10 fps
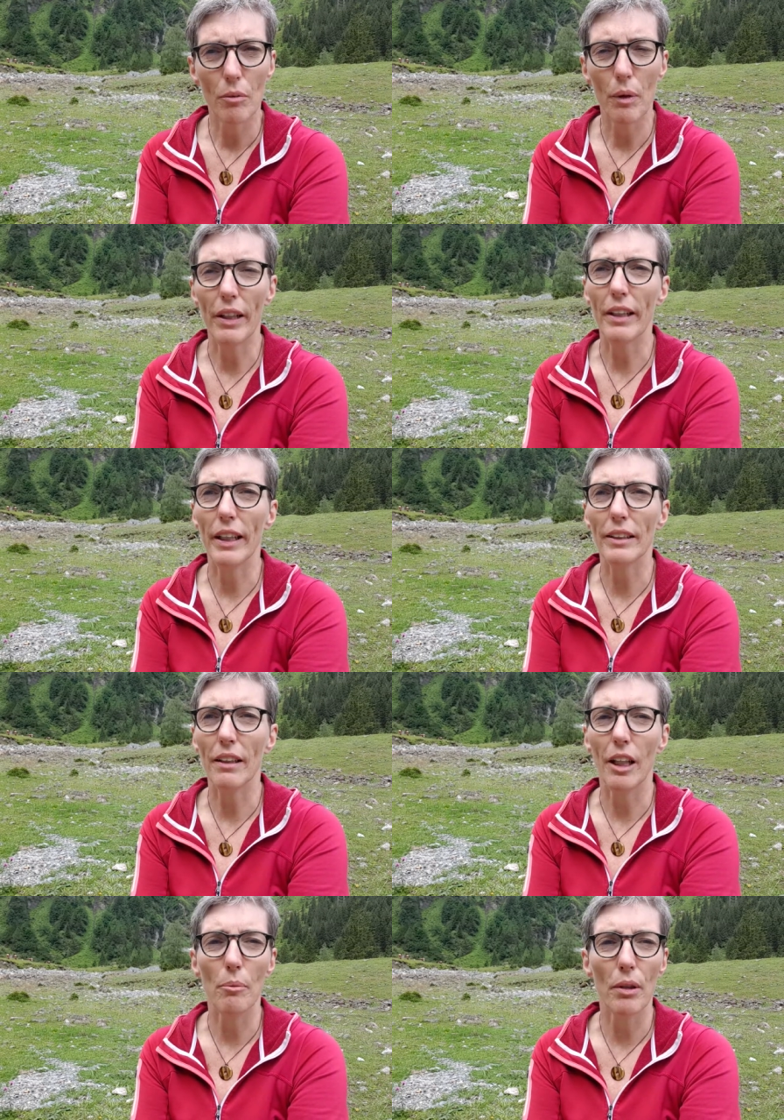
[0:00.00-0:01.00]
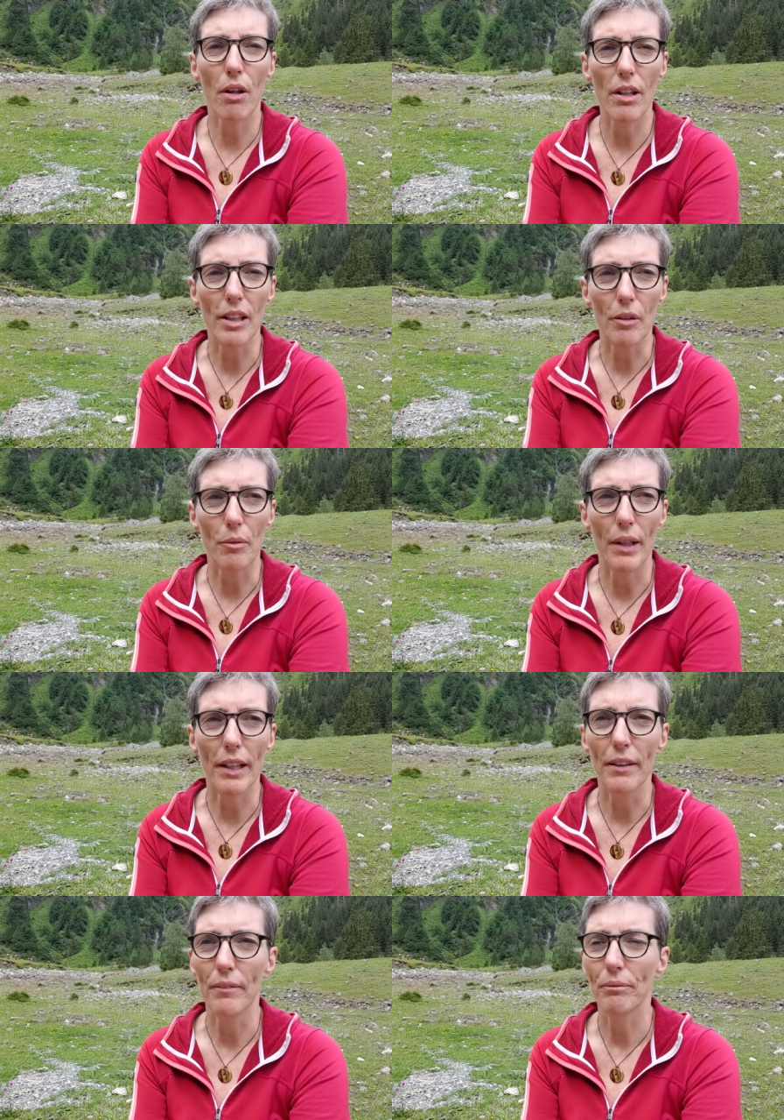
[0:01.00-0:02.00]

when it gets a little bit harder, when